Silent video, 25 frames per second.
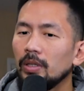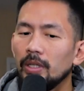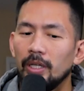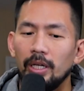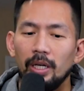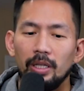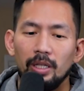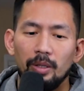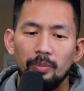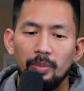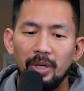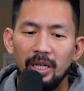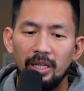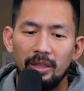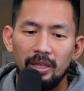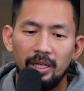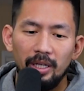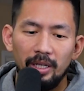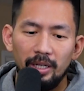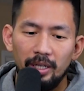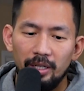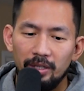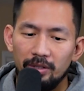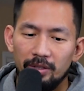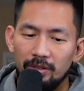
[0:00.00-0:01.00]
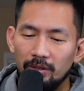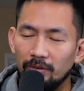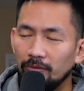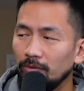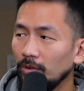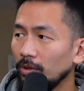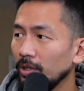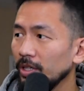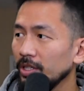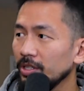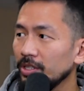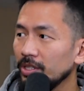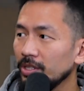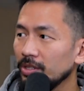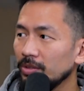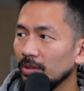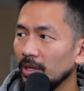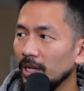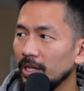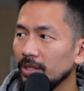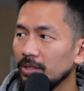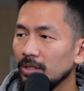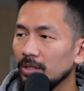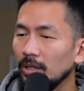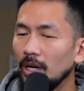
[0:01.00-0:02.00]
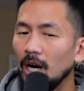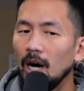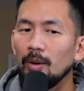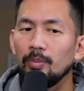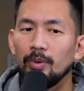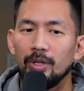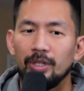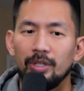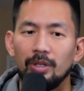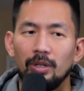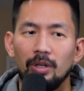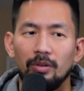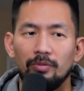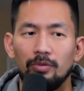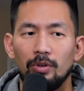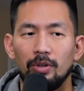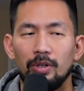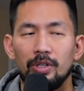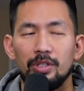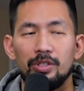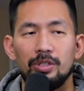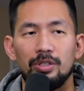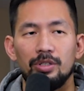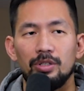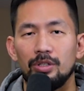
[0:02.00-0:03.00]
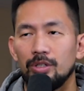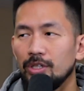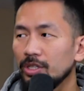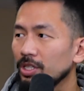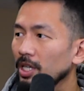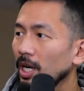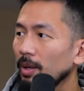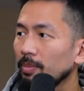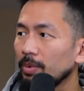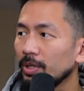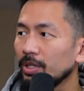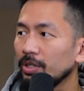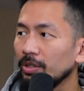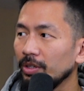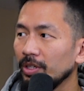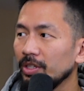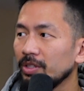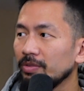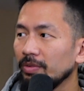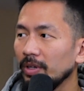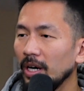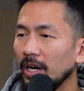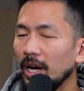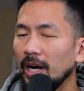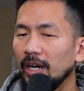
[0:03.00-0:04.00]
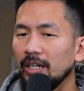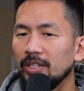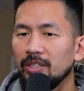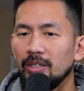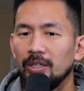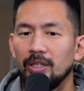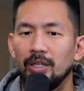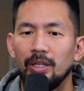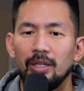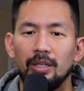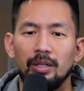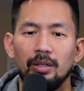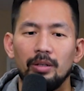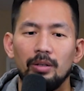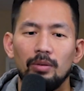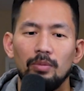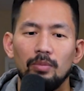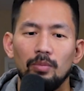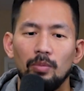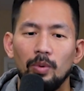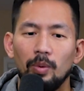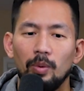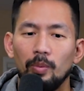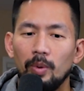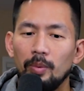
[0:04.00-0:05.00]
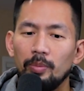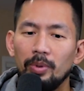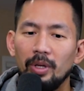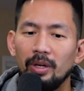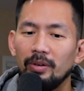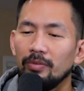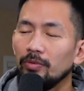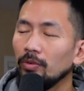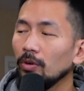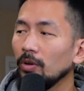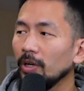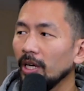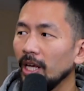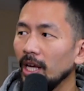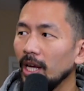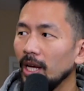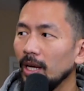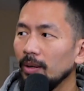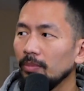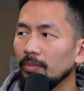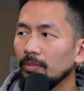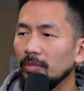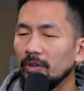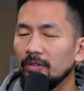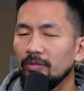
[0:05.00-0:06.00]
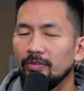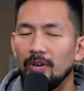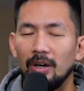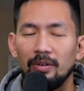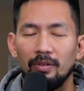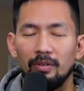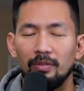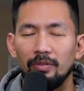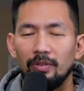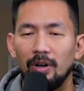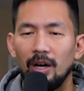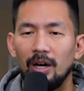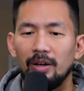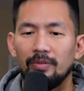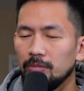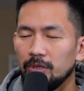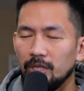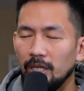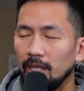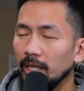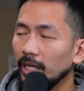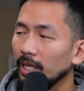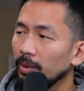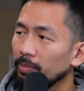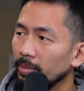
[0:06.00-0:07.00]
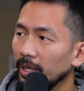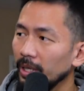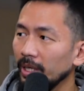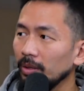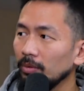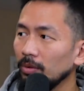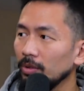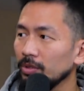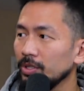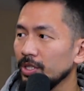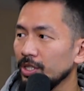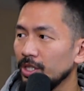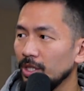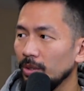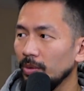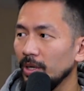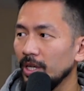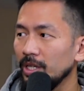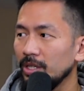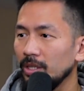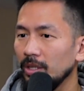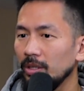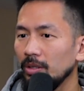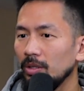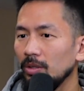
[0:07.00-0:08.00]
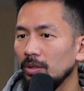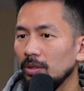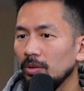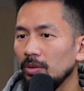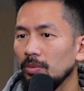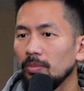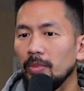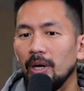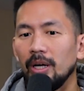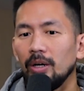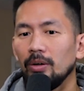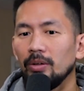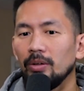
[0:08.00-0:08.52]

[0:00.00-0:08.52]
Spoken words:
Yeah, and the big thing is affordances, right? So affordances are just opportunities for action. And when we play a full game of 5-on-5, say like a pick and roll situation, you might